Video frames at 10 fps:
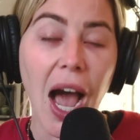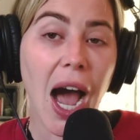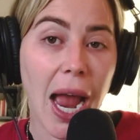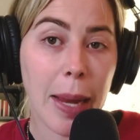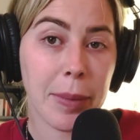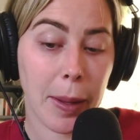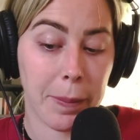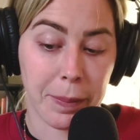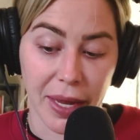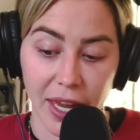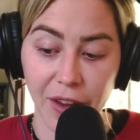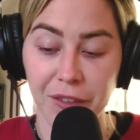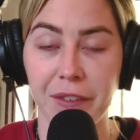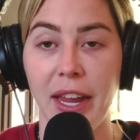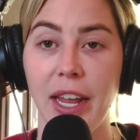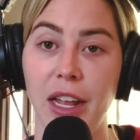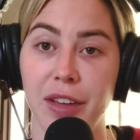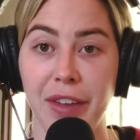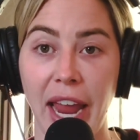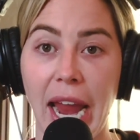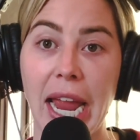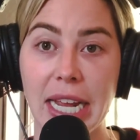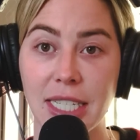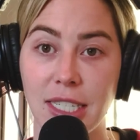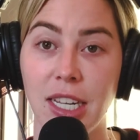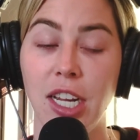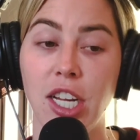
I'm a big fan of hands.